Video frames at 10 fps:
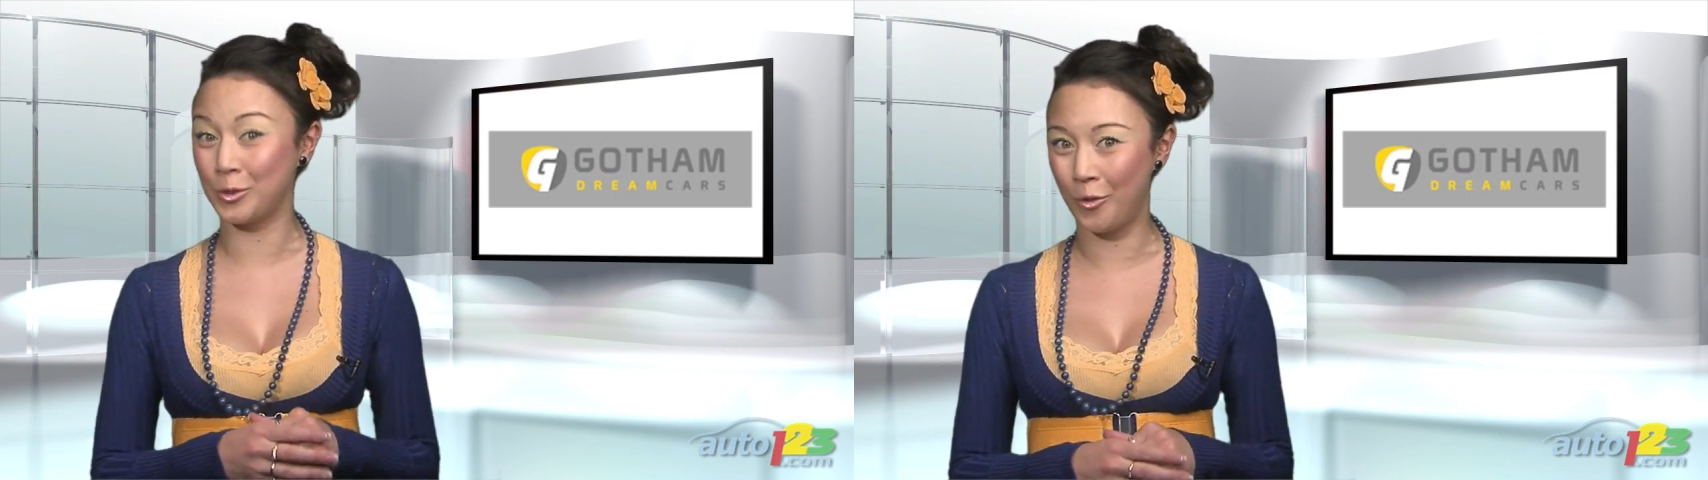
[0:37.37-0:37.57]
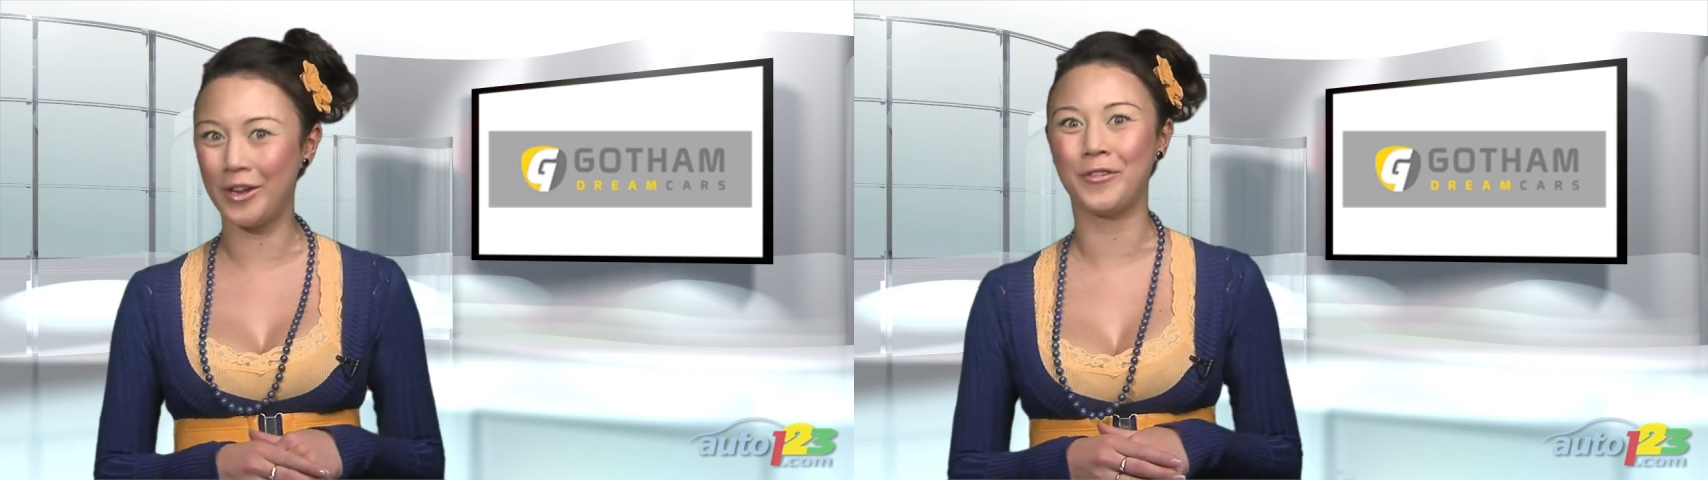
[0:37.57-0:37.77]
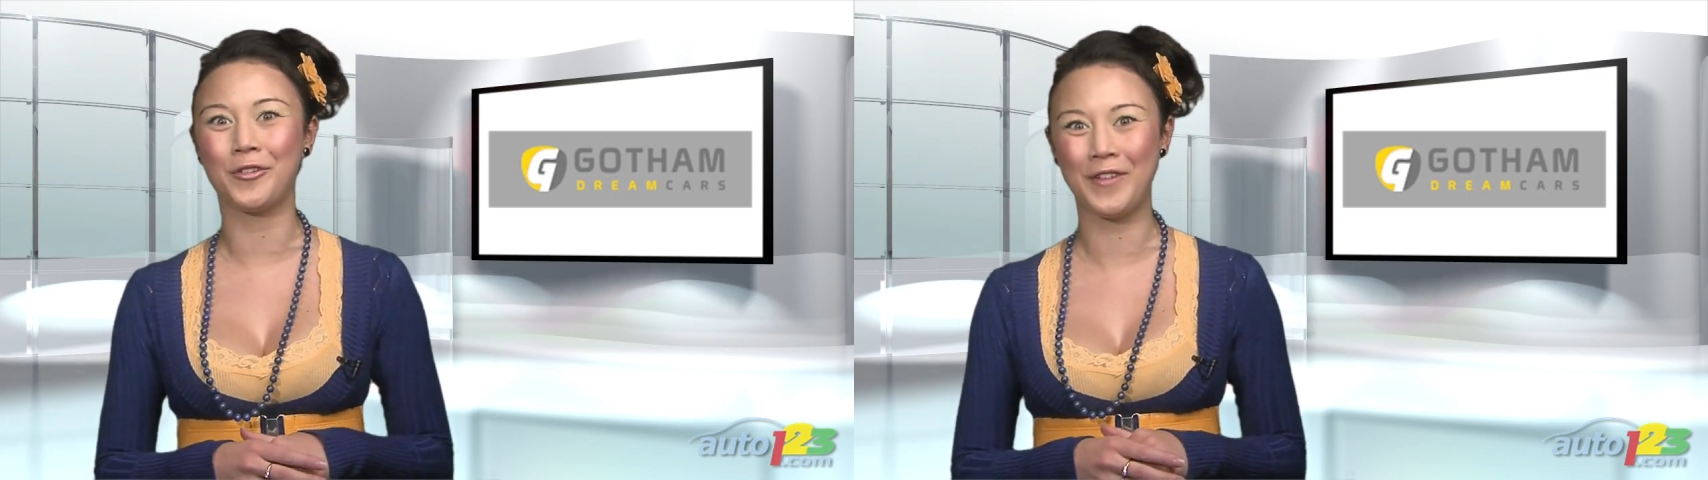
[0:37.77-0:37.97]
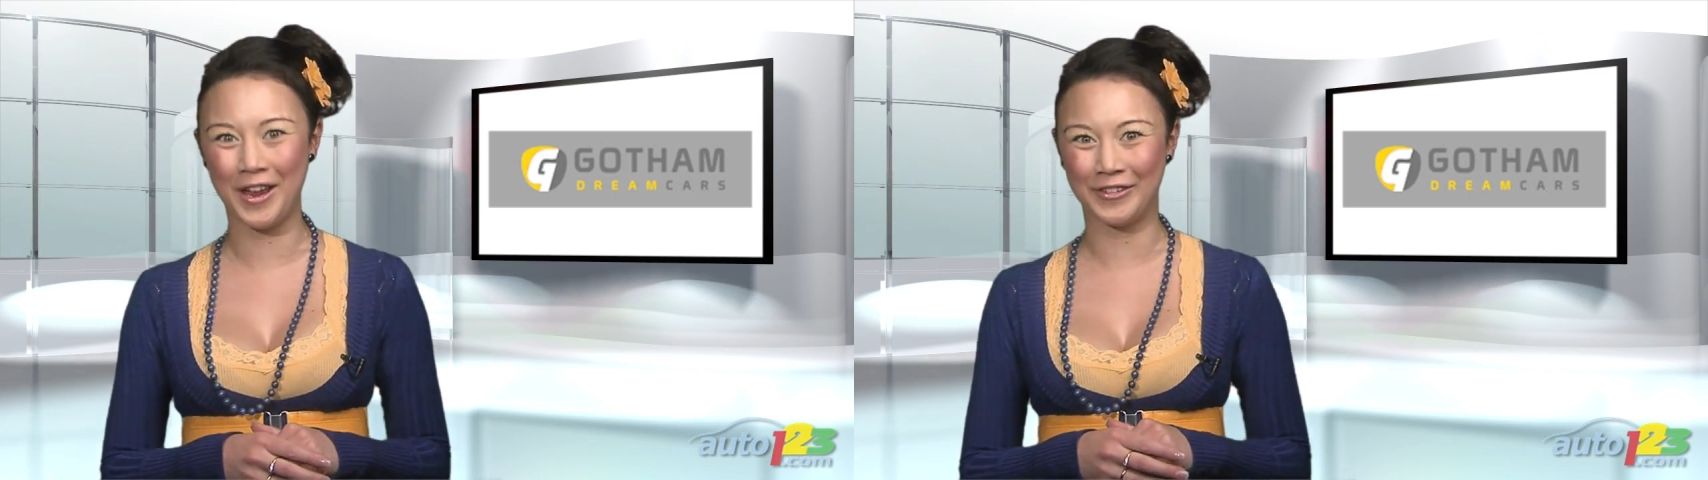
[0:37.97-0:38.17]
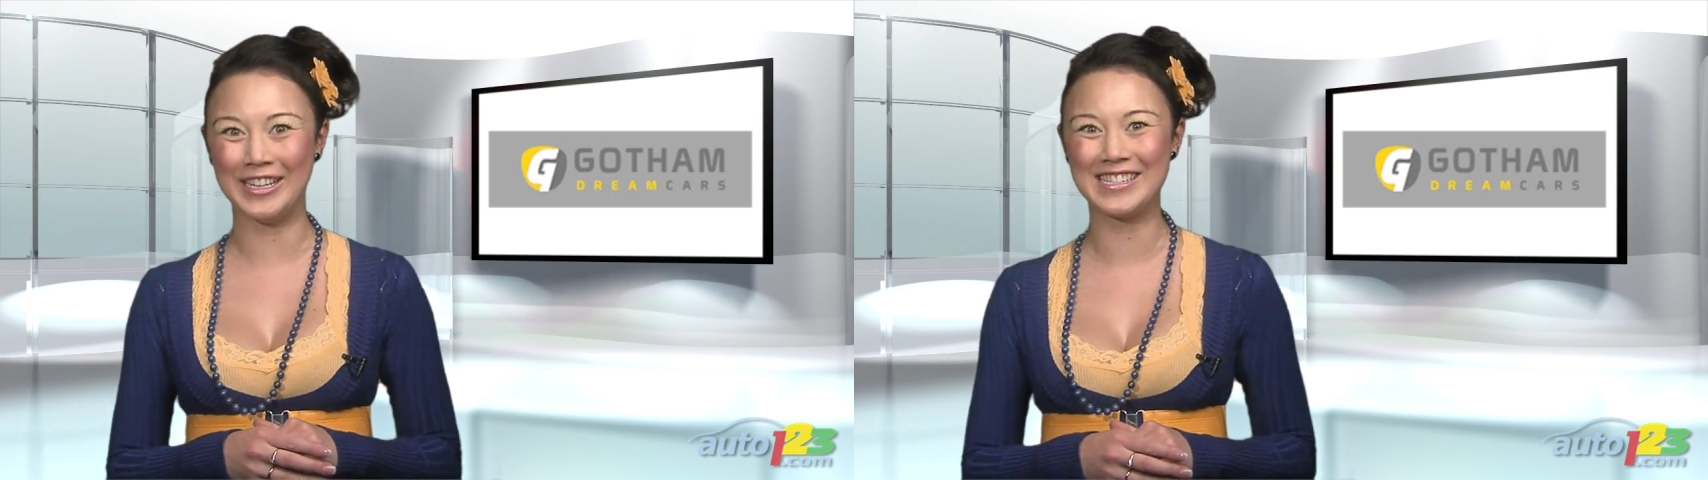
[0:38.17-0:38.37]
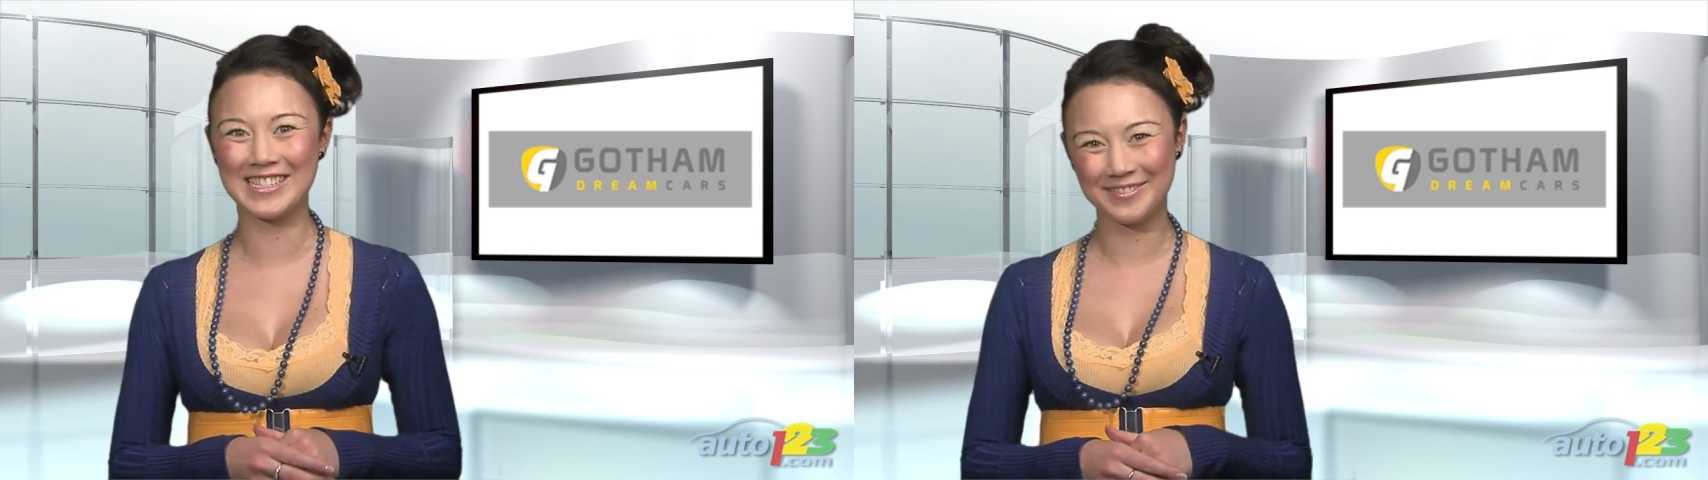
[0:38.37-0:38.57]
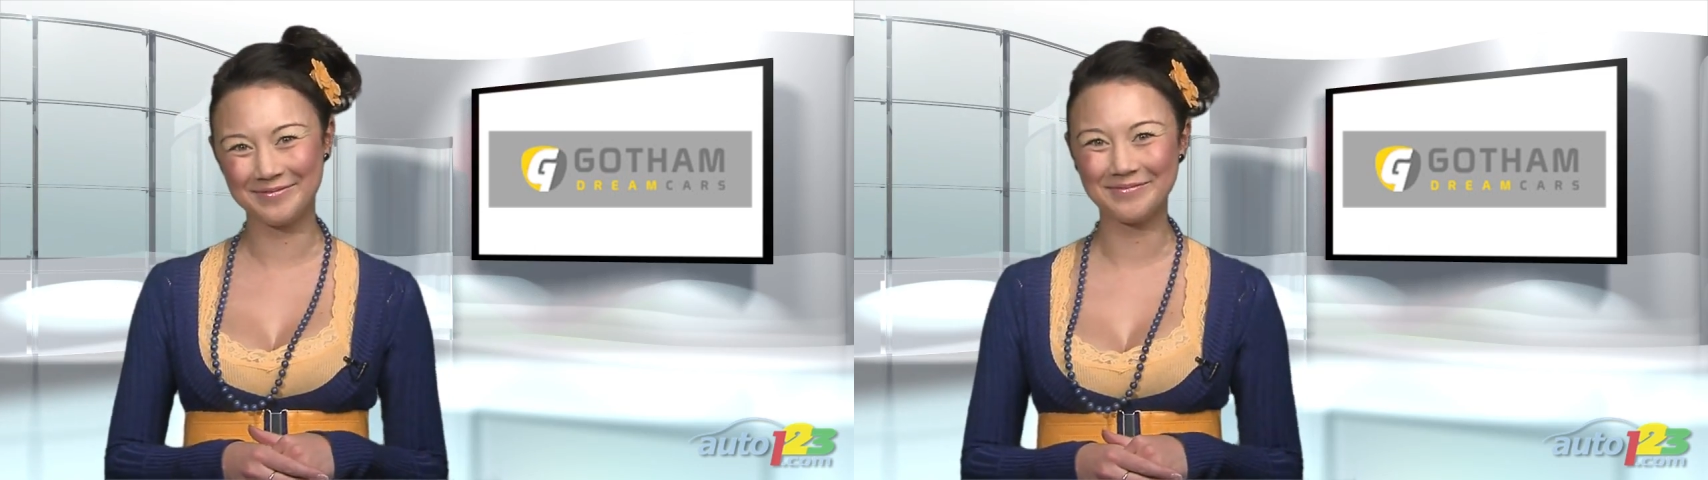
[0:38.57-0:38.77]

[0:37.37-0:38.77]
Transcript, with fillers: one of your favorites.